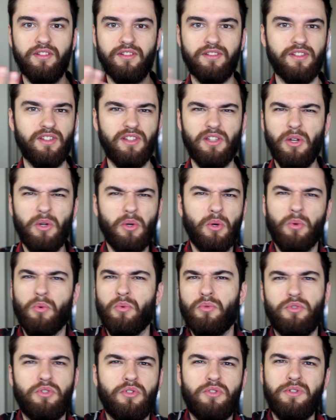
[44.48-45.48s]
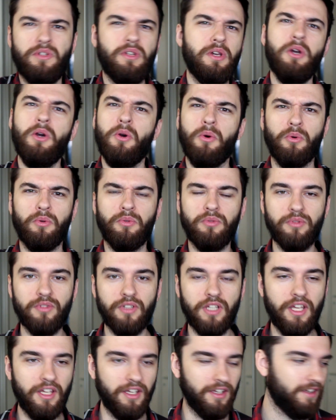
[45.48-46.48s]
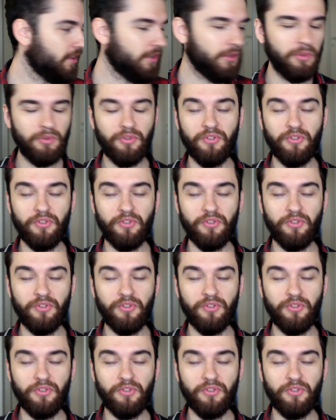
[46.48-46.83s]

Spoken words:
no, just no. Oh,